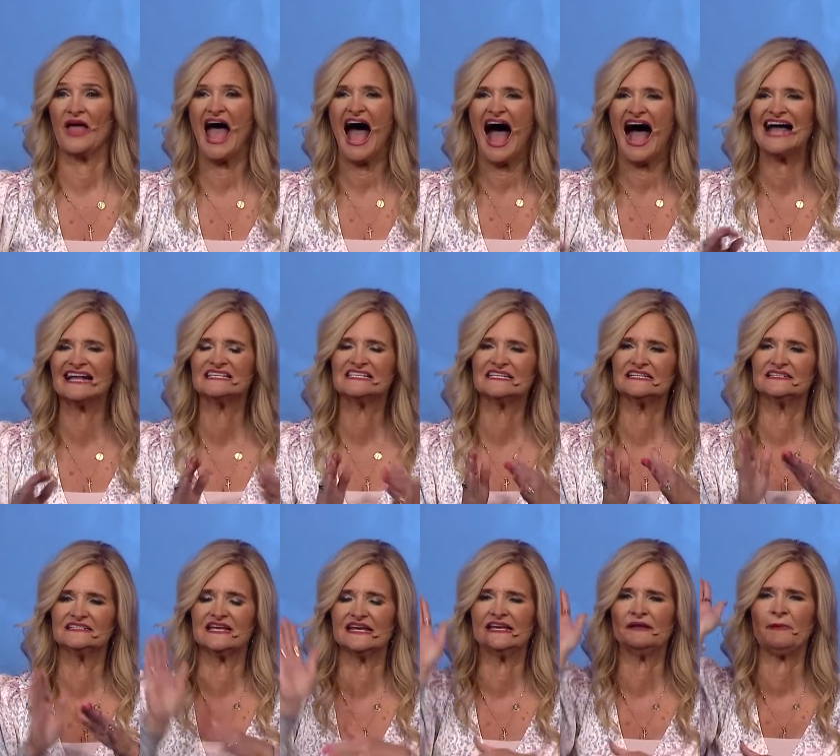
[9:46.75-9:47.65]

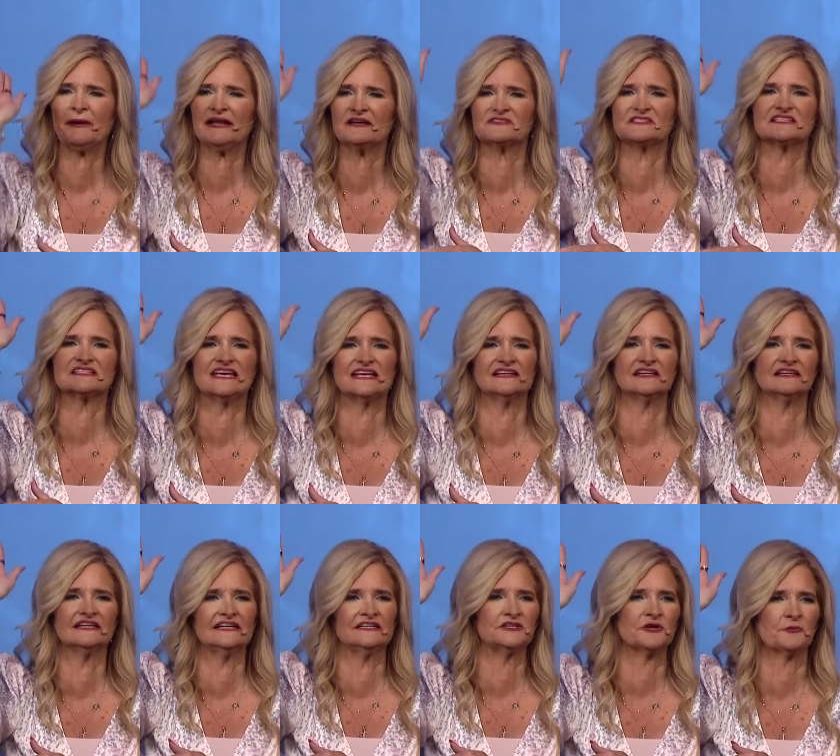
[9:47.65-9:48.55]
anybody else tend to
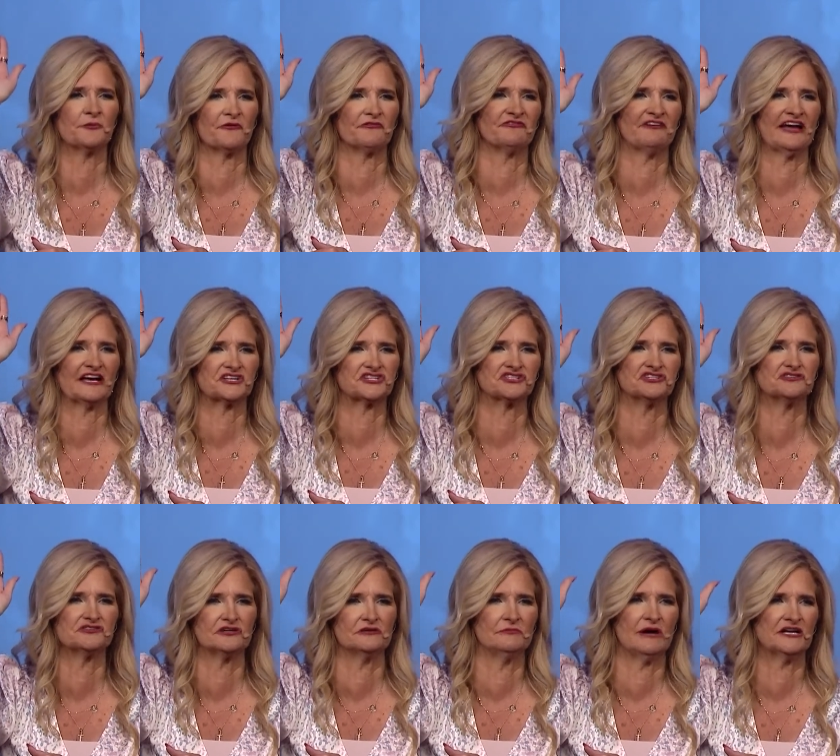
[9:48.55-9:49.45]
lean to perfection
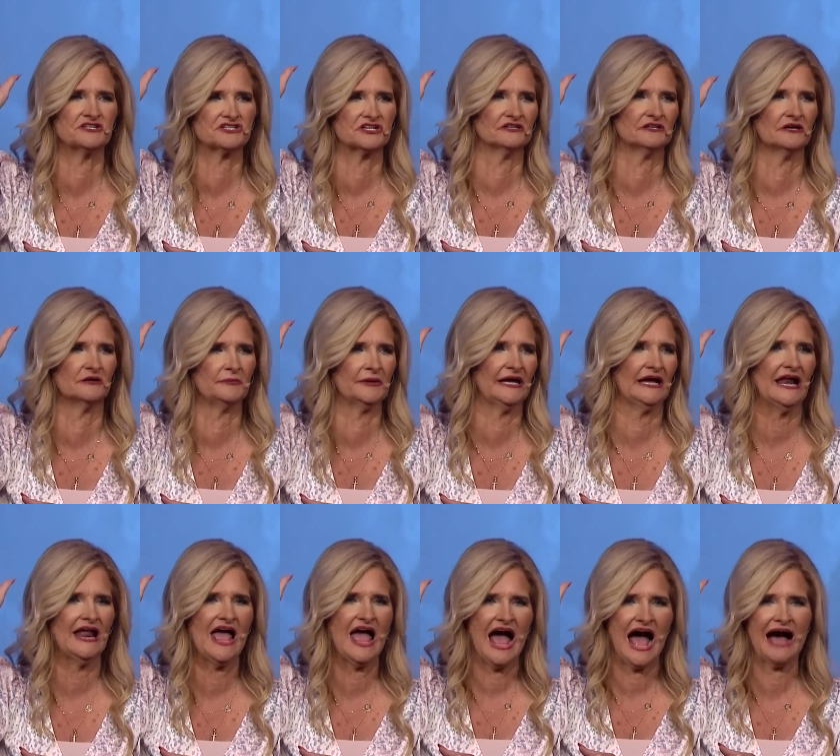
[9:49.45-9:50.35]
too much a little bit?
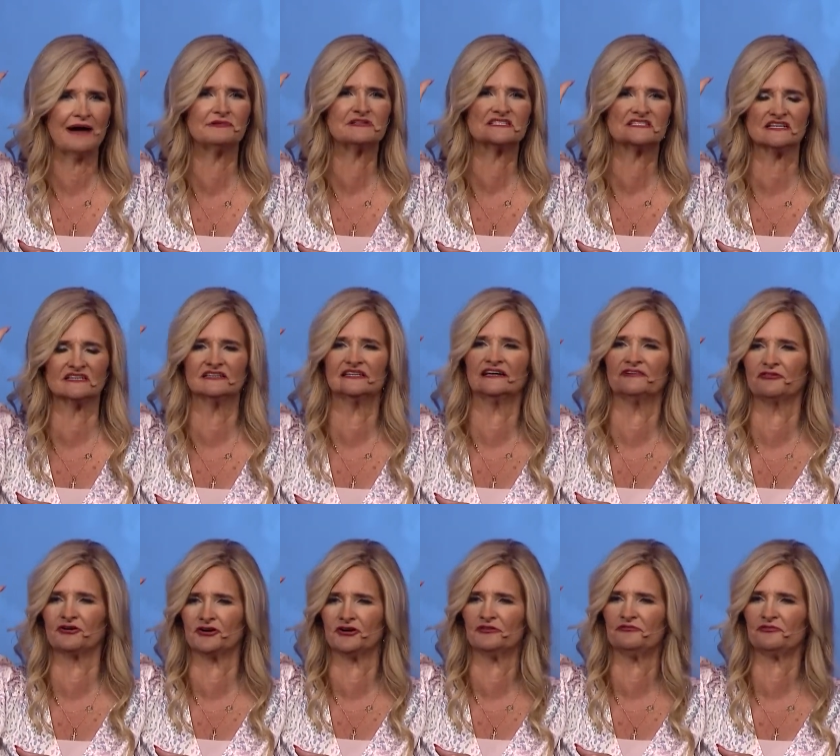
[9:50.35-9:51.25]
I was
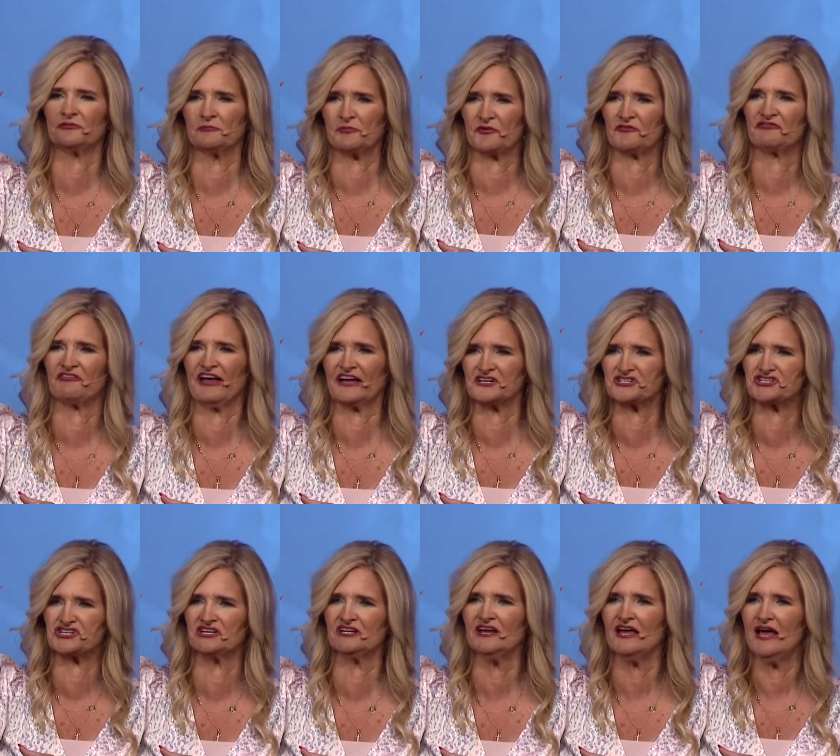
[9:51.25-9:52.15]
delivered from
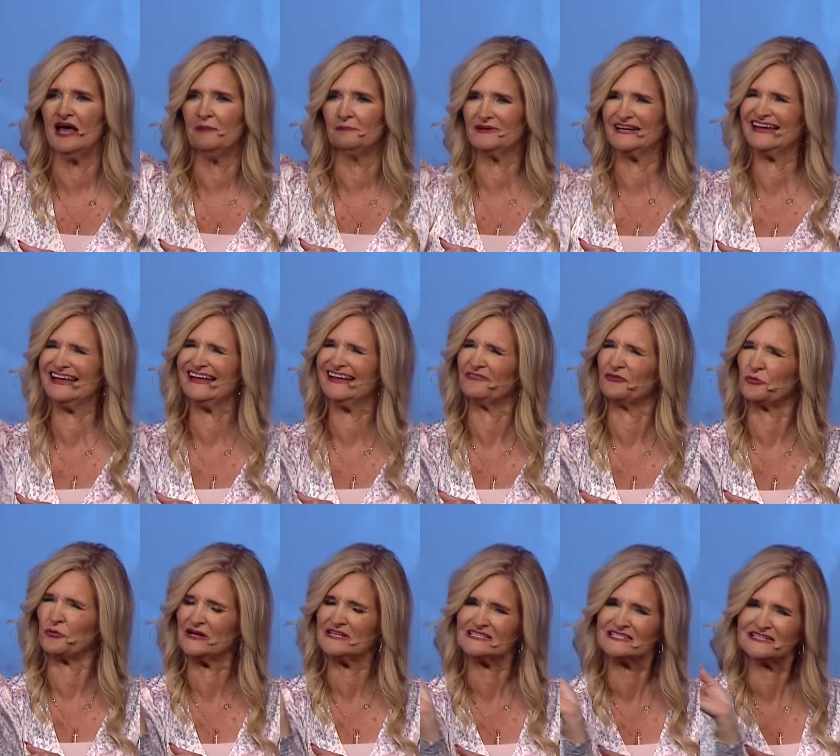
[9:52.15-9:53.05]
perfection, but every
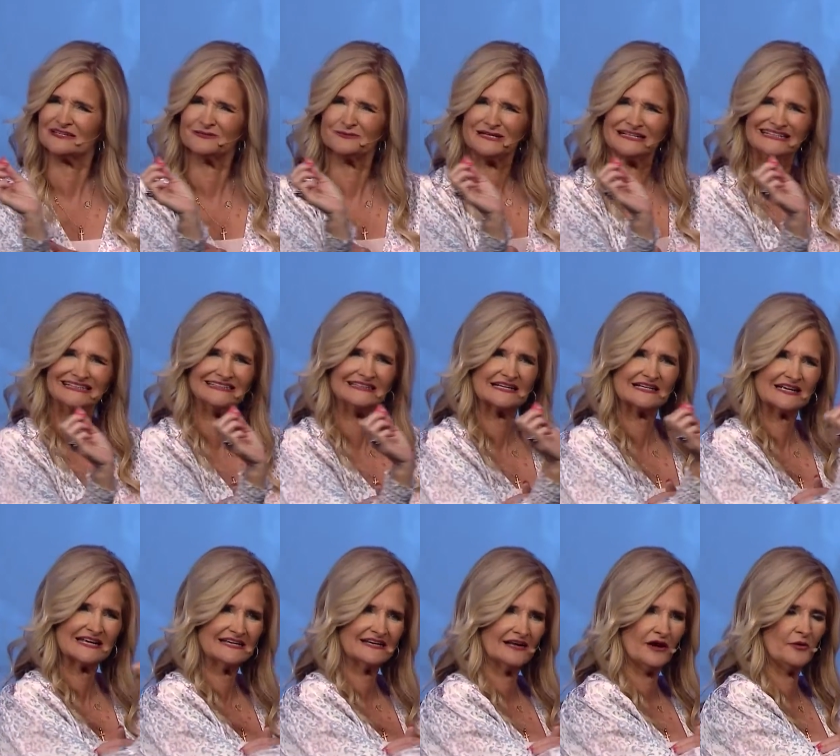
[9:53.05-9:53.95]
once in a while I
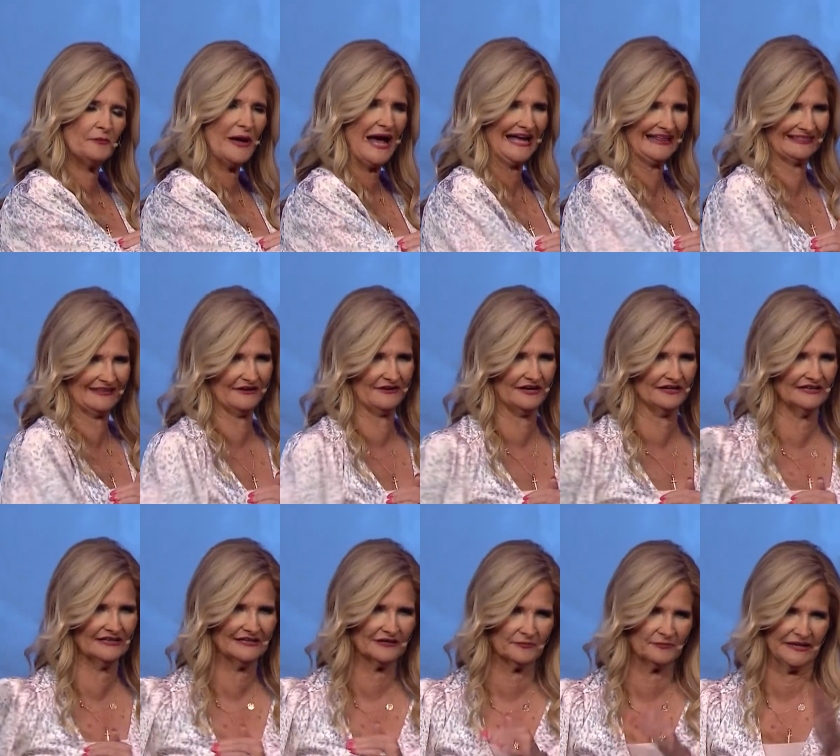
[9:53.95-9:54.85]
can go back there a
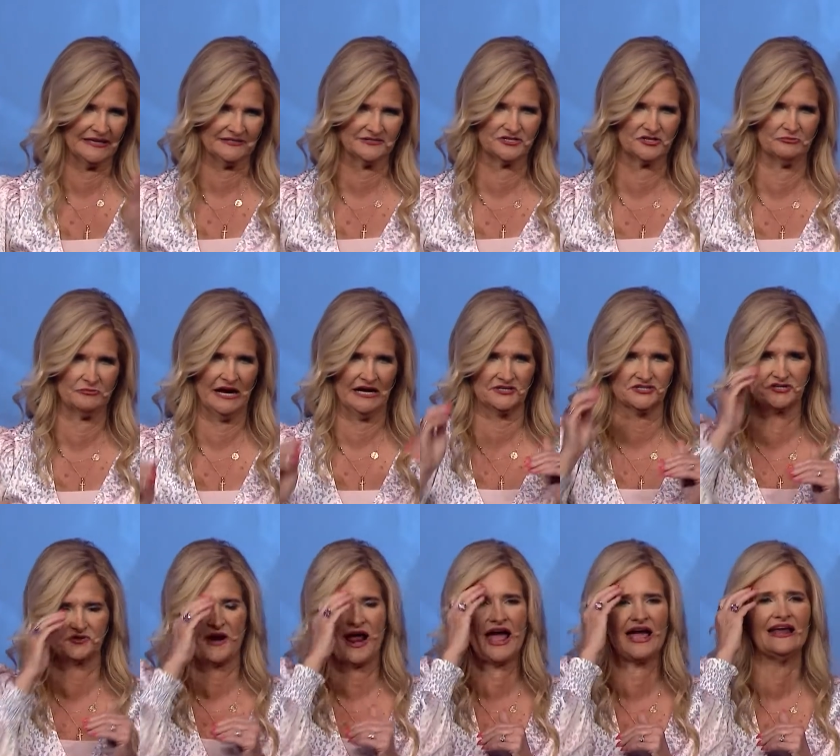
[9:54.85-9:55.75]
little bit too
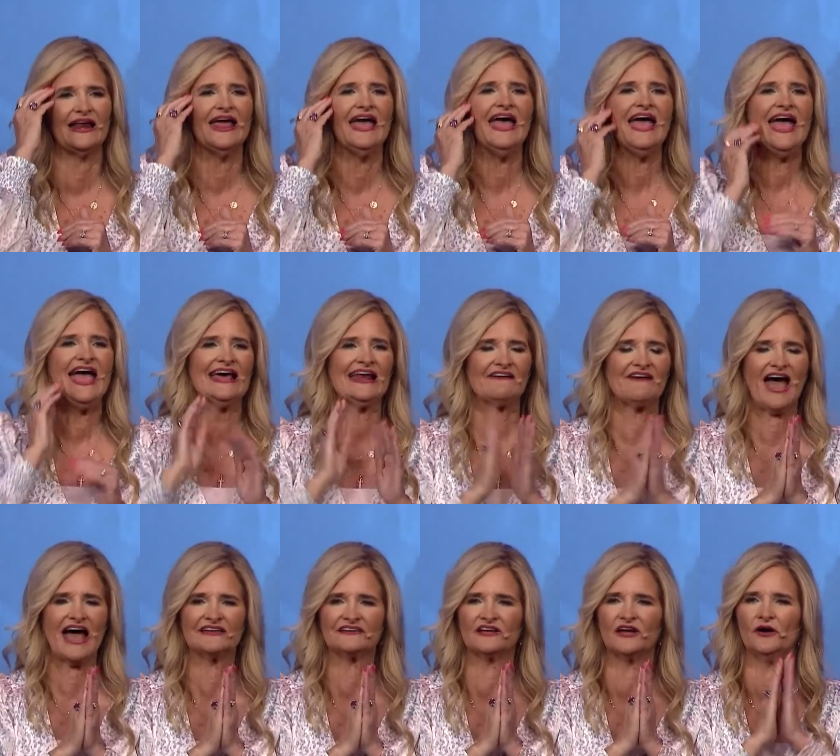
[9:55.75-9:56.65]
much, right? And I
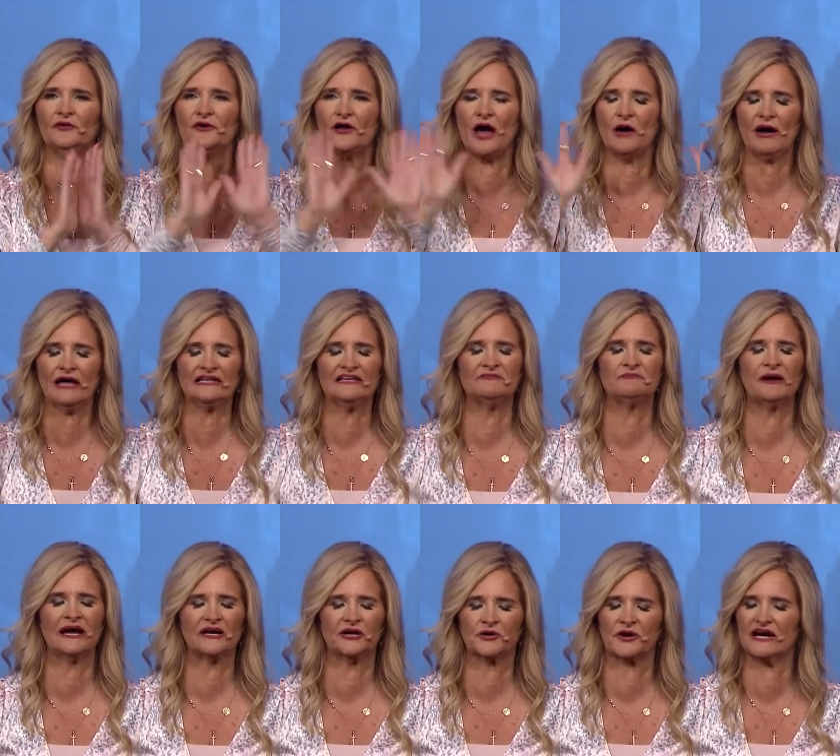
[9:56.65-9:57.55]
had to go, no, I live
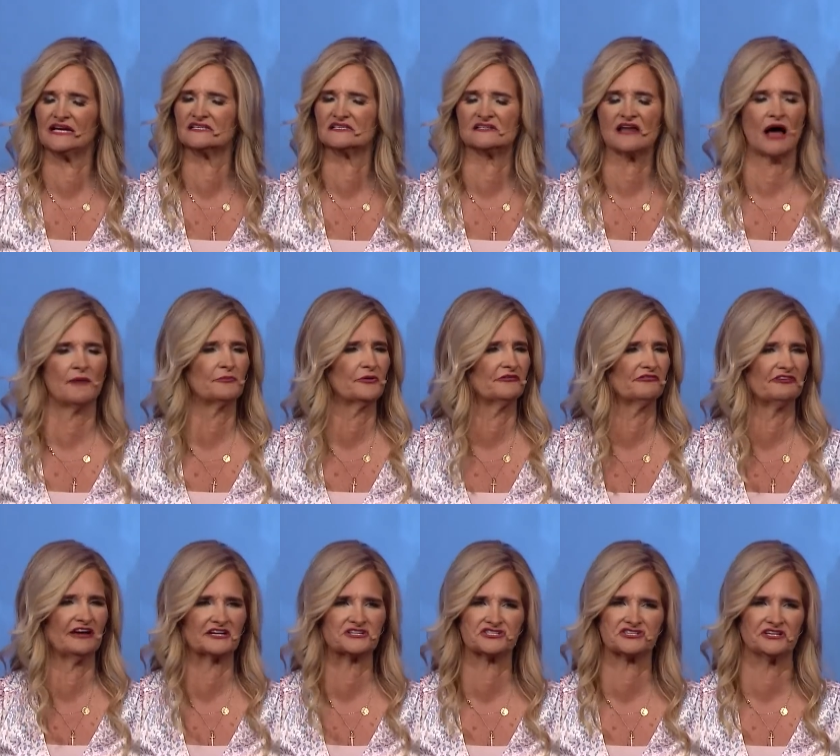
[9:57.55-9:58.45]
by grace, not
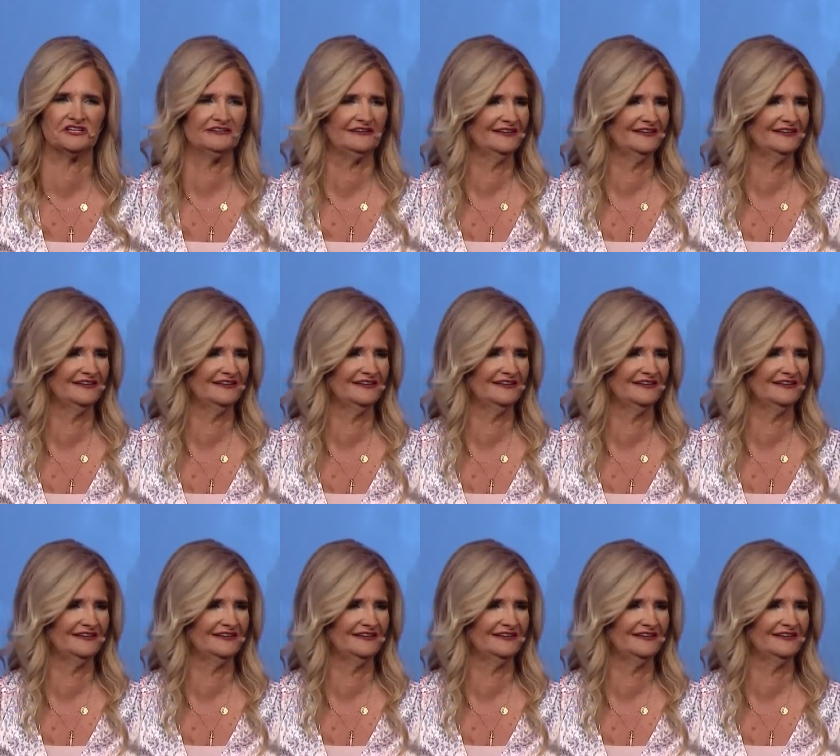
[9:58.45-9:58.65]
perfection.